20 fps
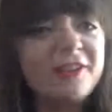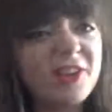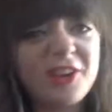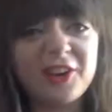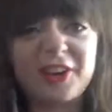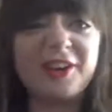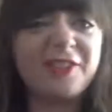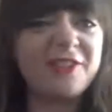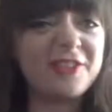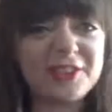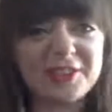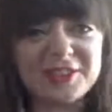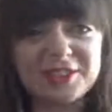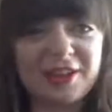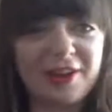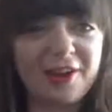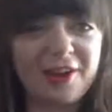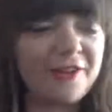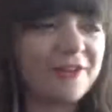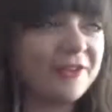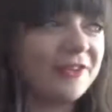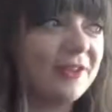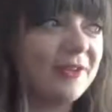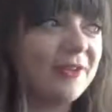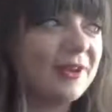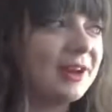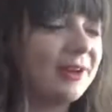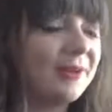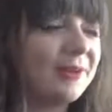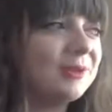cooking for yourself,
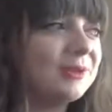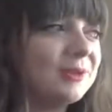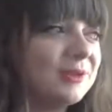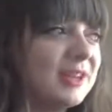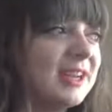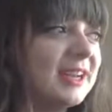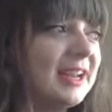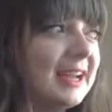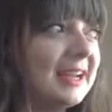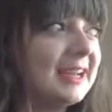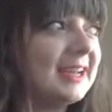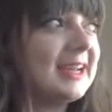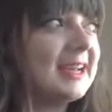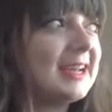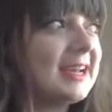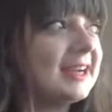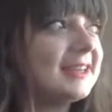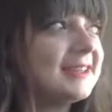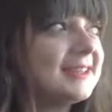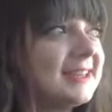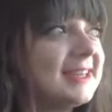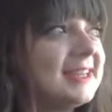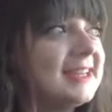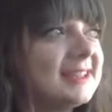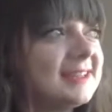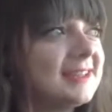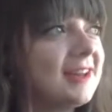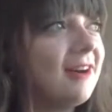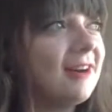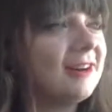doing laundry, like it actually
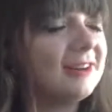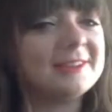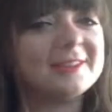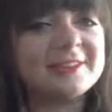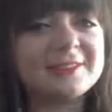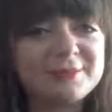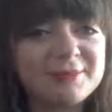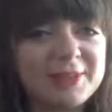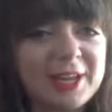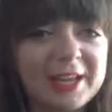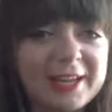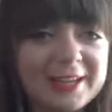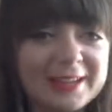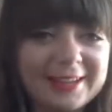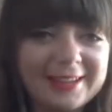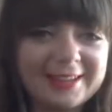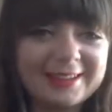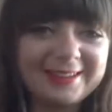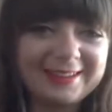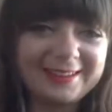is hard. Like